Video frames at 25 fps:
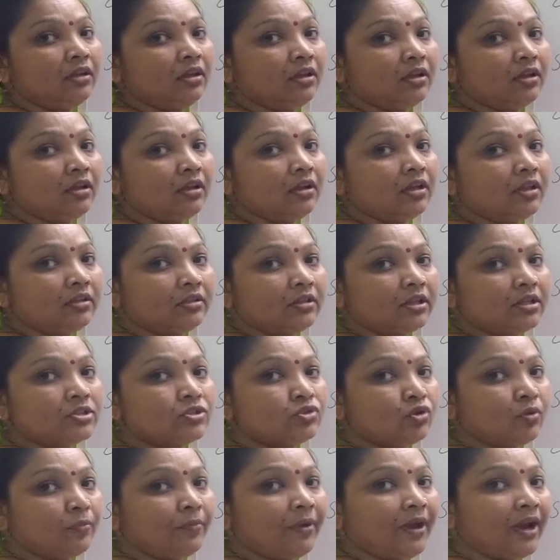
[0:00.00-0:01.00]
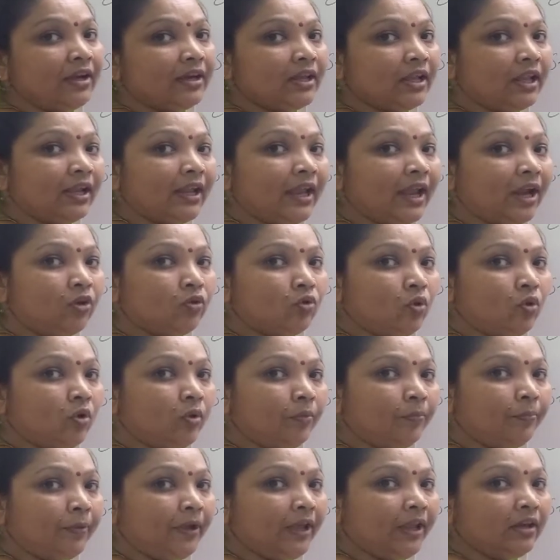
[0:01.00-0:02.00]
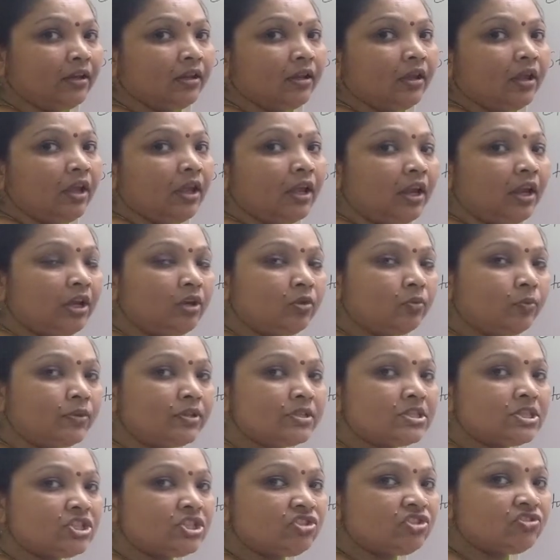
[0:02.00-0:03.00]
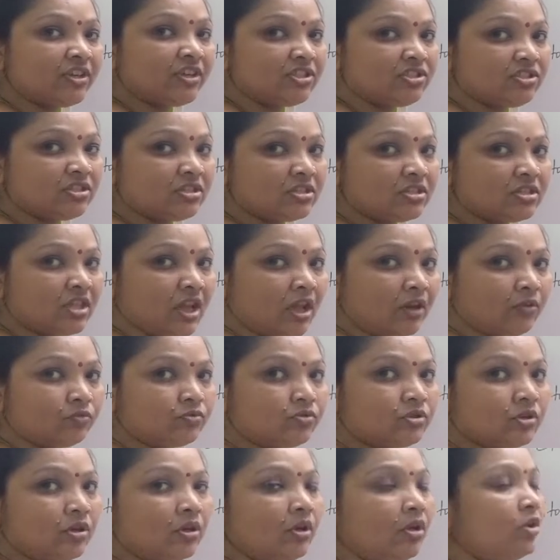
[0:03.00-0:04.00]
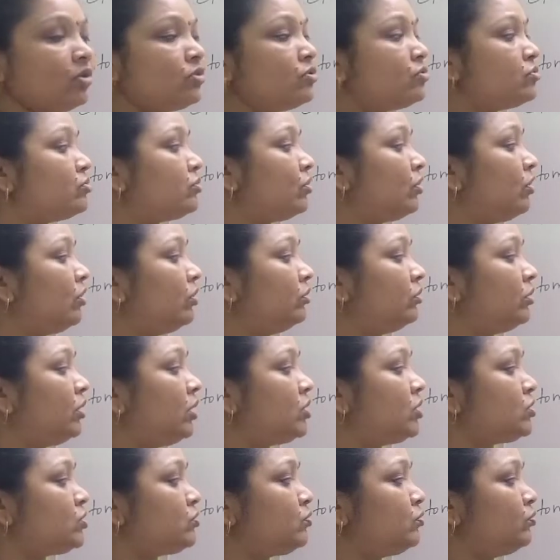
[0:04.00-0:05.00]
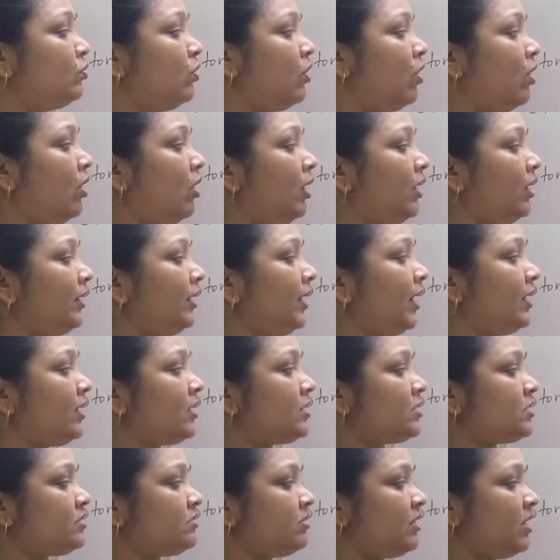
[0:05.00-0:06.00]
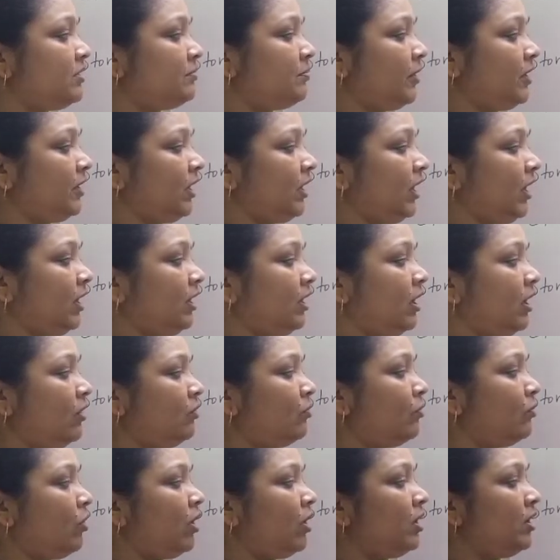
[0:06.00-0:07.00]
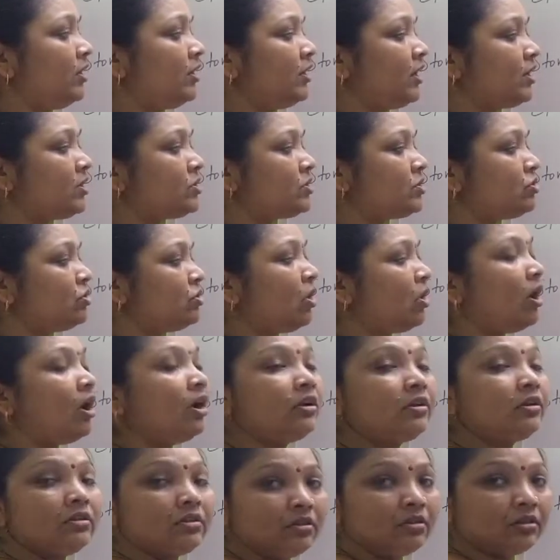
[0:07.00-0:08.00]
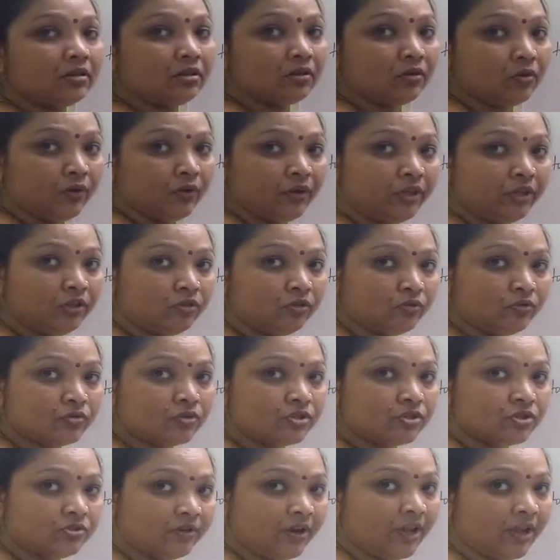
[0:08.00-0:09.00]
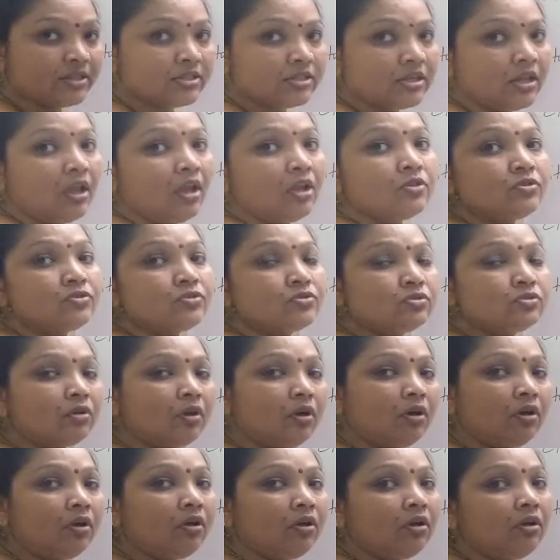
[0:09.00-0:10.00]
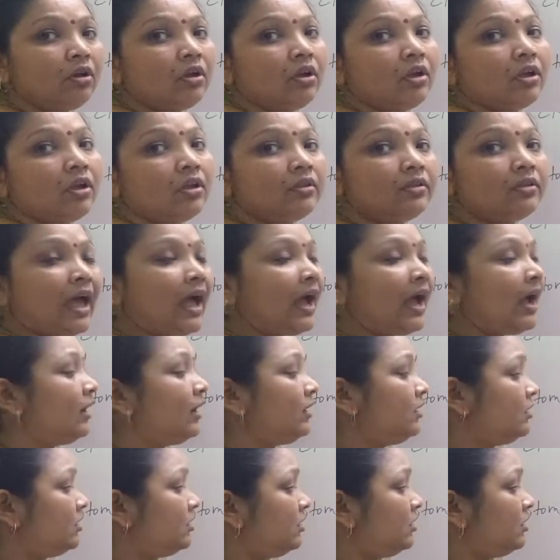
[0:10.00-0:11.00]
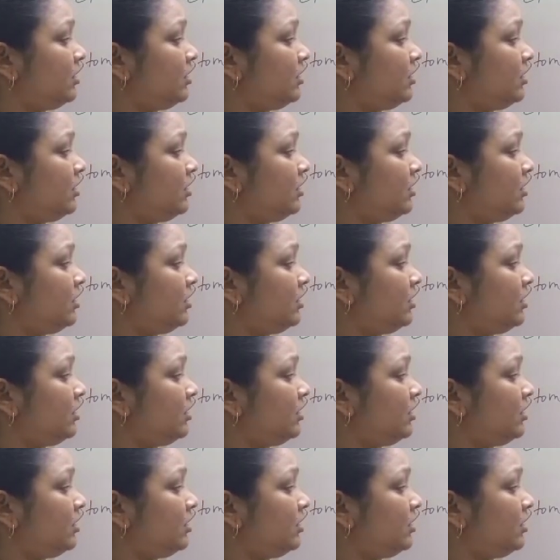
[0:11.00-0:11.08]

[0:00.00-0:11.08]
the stomata get open, it will stretches out. So this wall get stretched, but inner wall does not going to stretch. So that